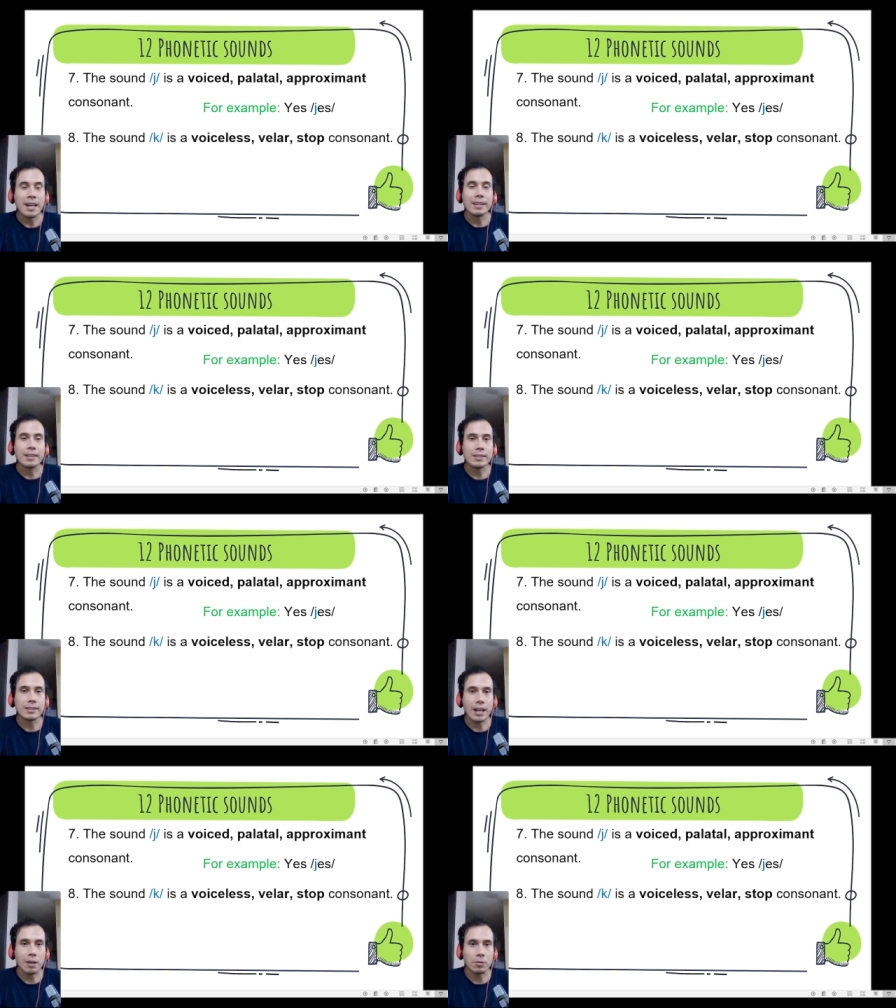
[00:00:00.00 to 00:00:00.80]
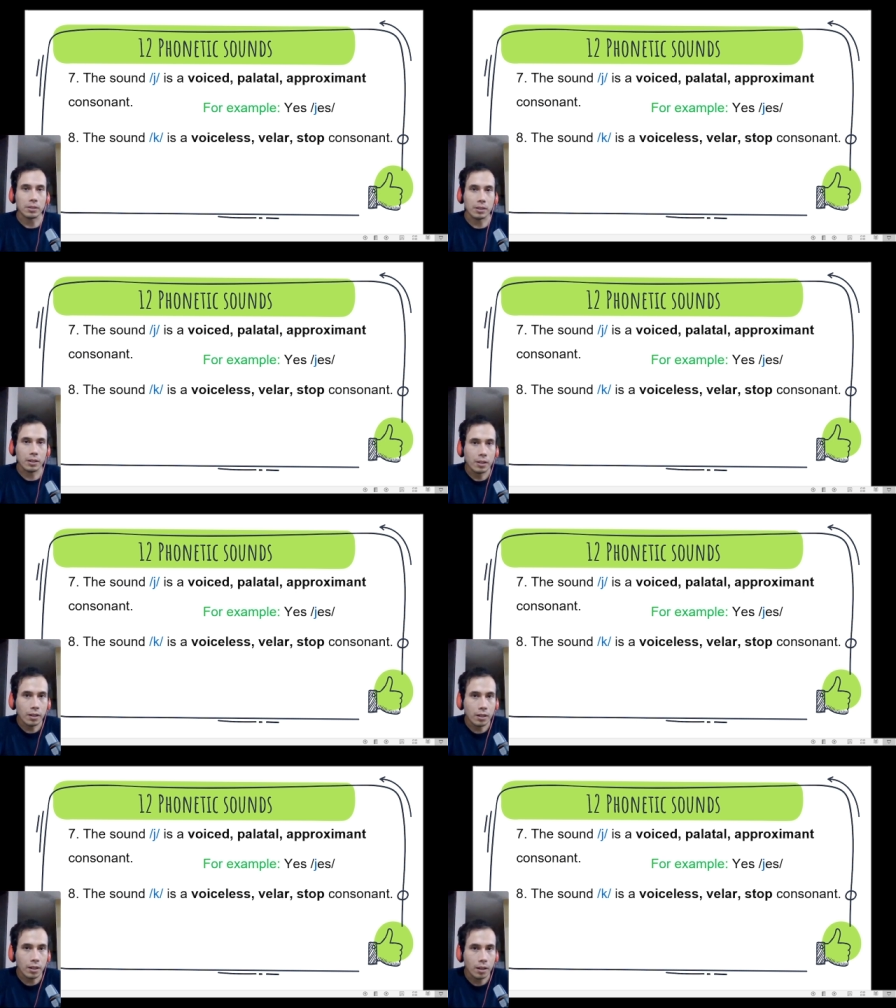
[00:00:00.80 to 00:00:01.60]
The sound
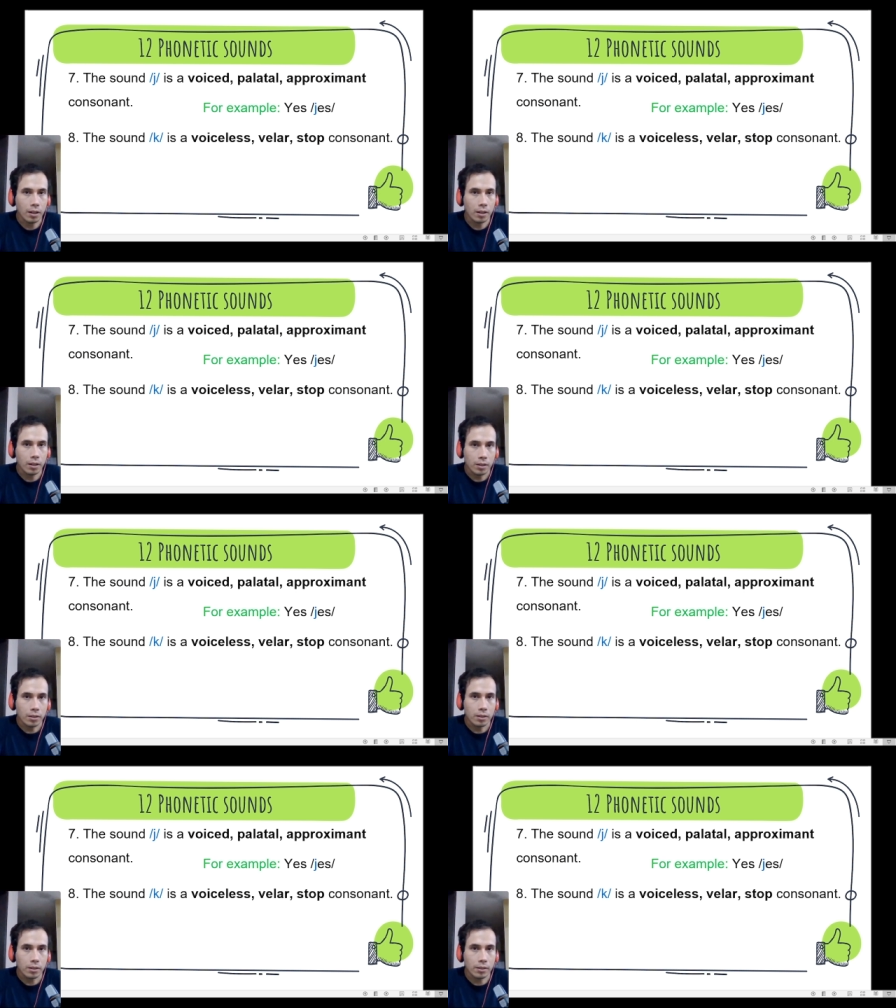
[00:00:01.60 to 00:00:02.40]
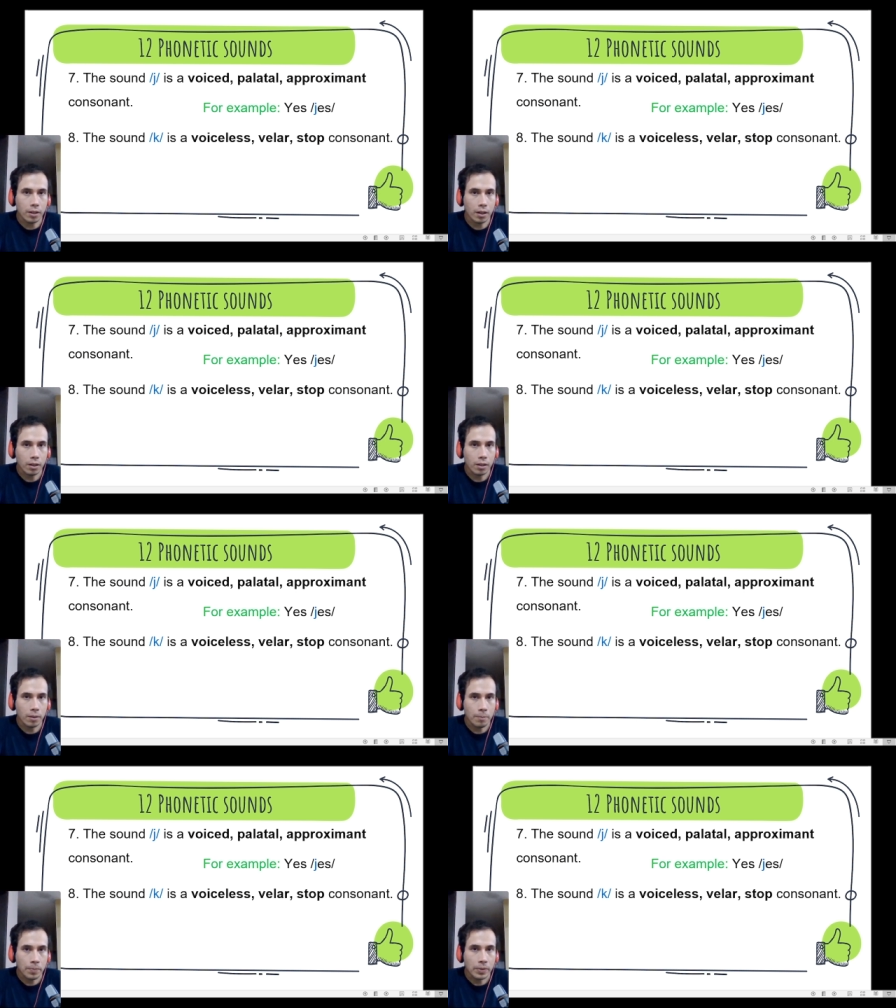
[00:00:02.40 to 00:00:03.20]
K, K,
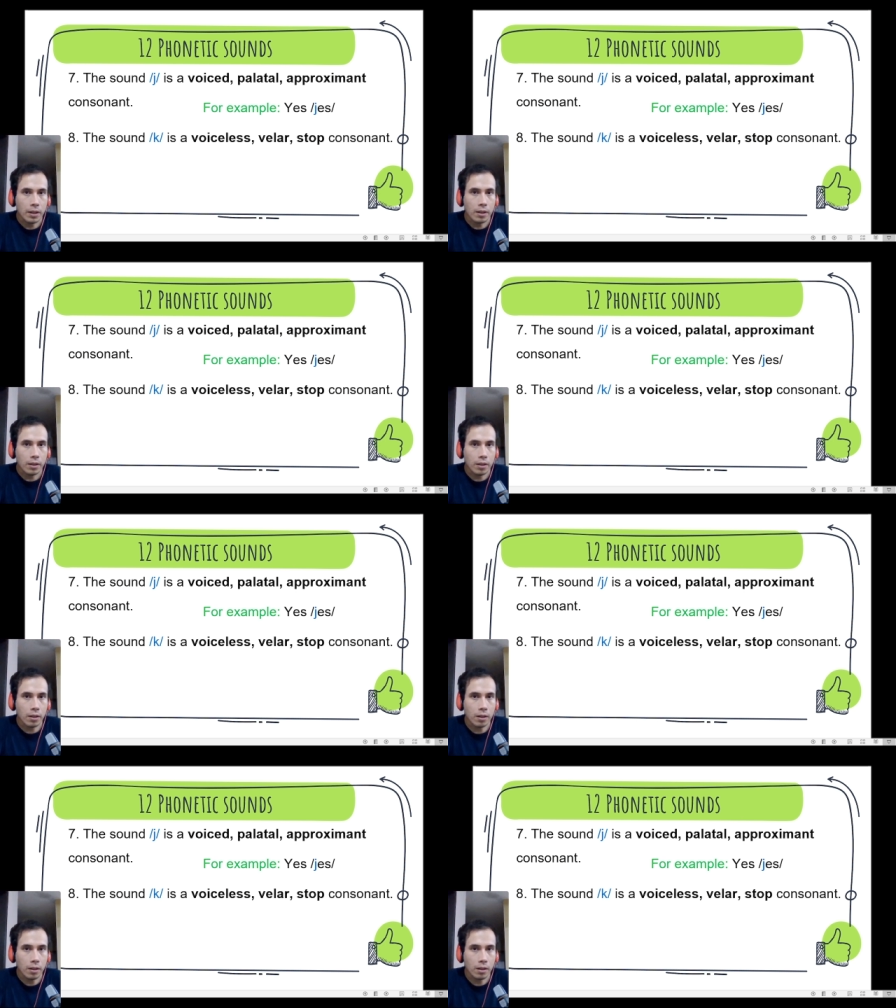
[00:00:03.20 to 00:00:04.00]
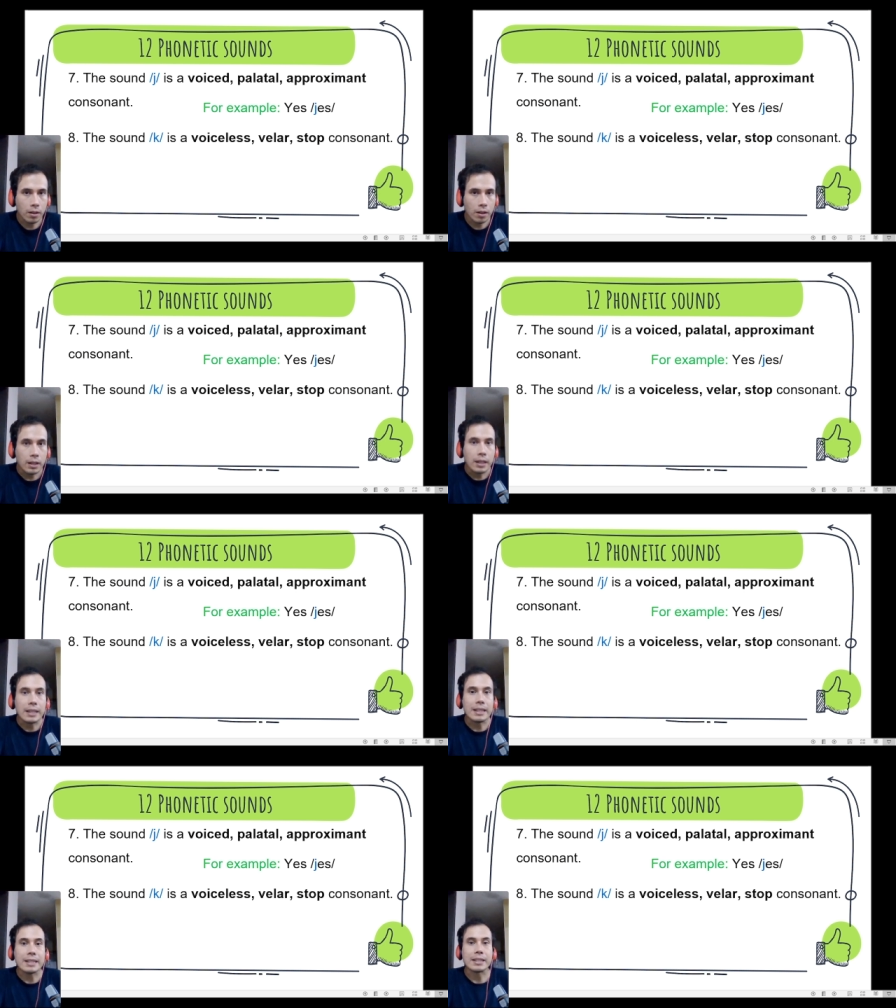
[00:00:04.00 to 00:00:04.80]
K
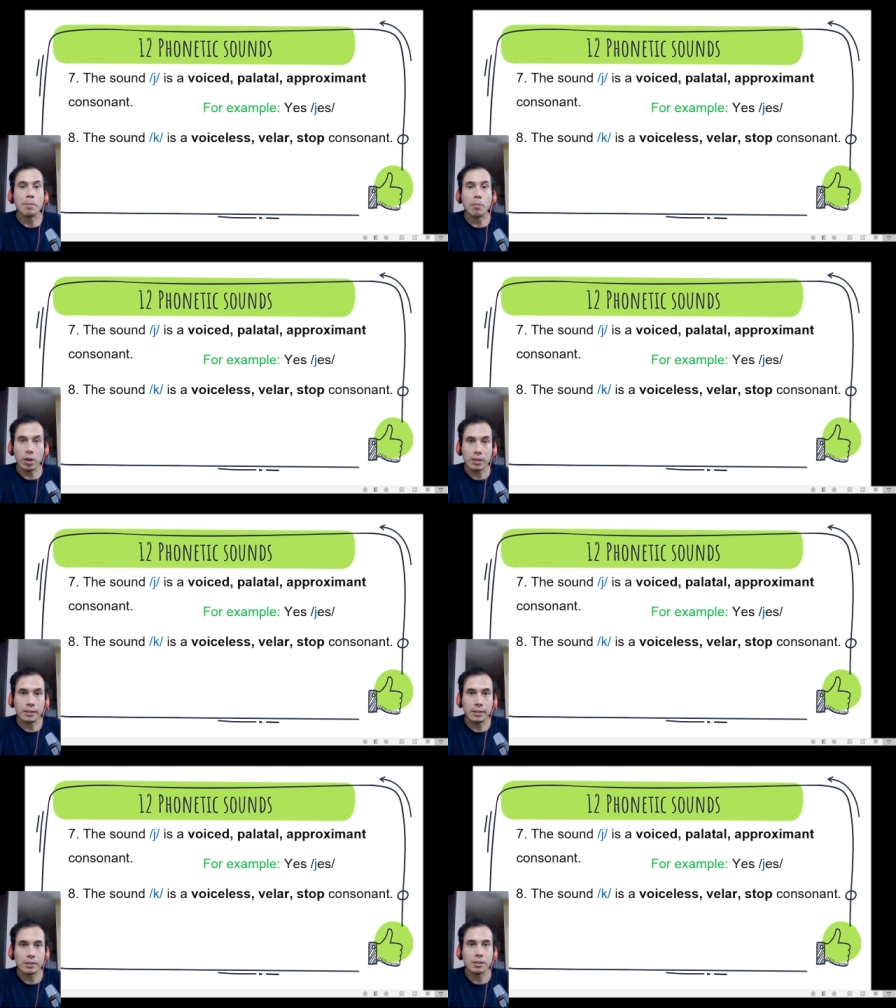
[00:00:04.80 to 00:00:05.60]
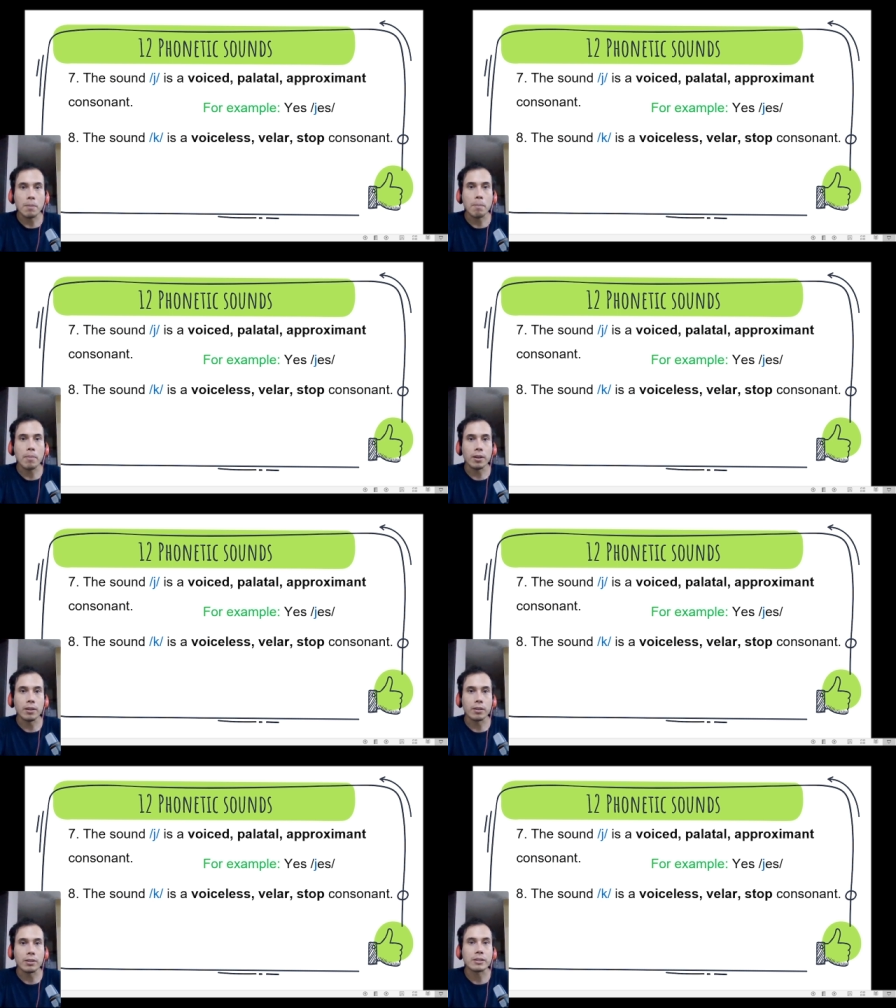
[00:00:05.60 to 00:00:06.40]
is a voiceless
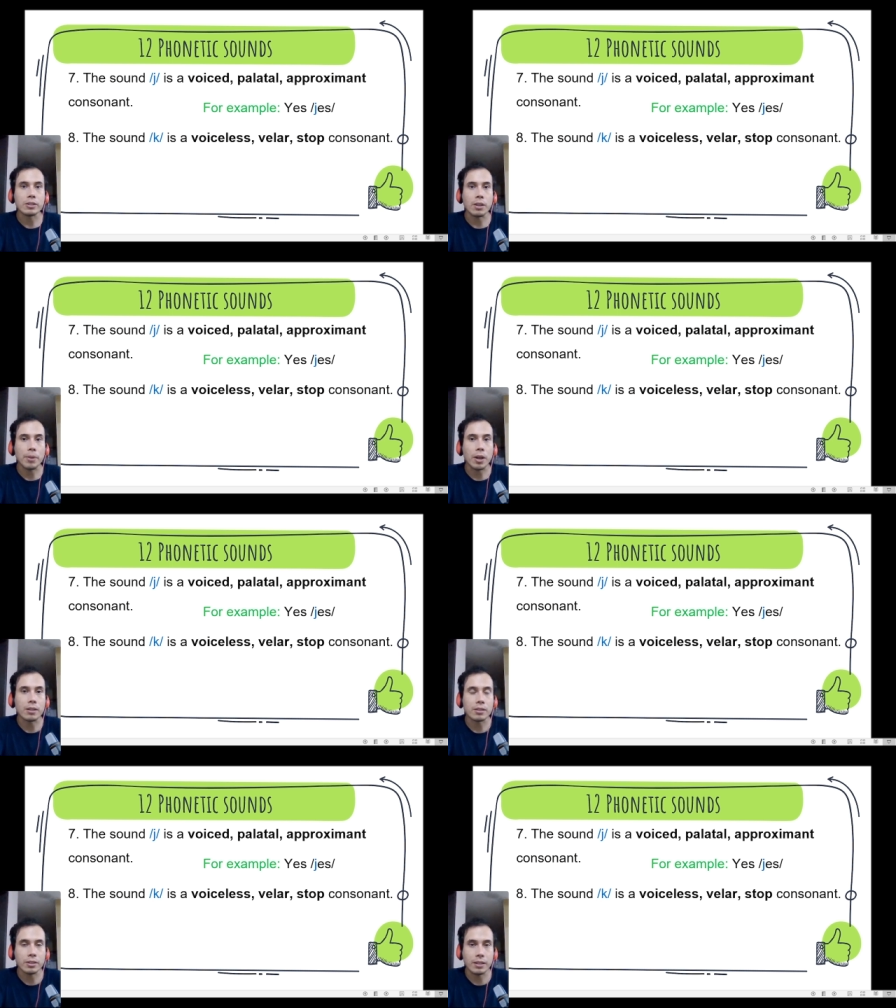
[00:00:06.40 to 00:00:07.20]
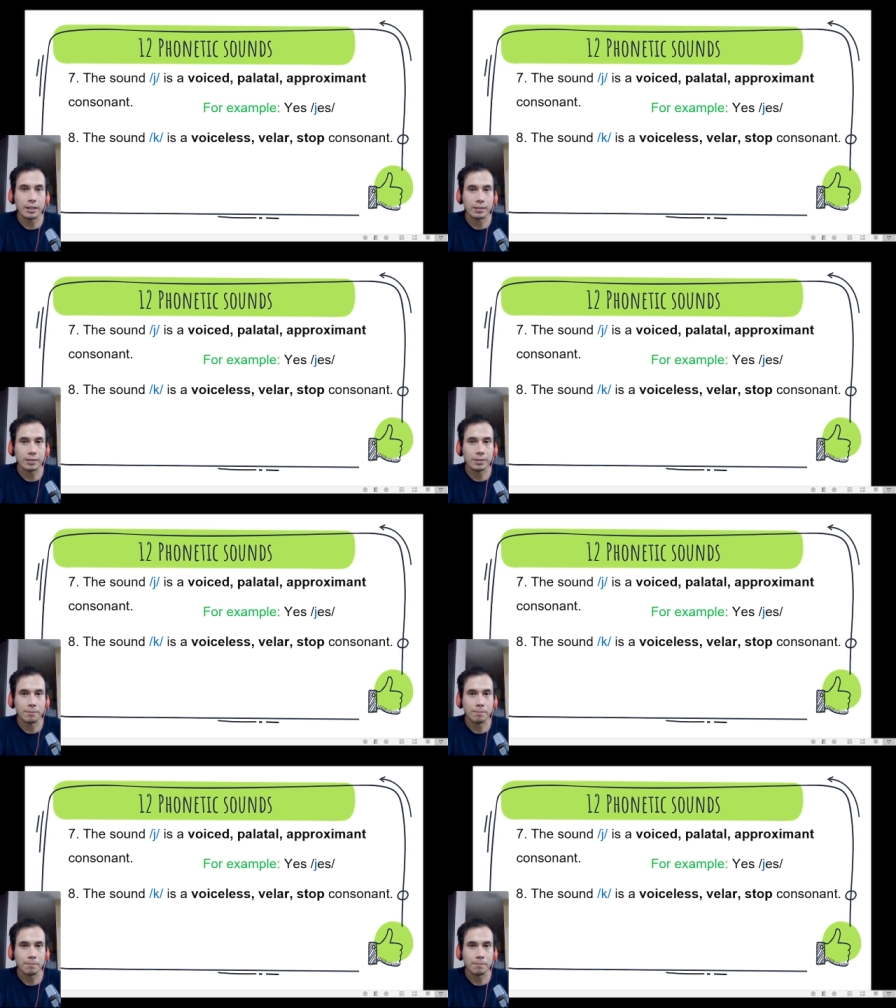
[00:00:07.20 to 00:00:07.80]
velar stop consonant.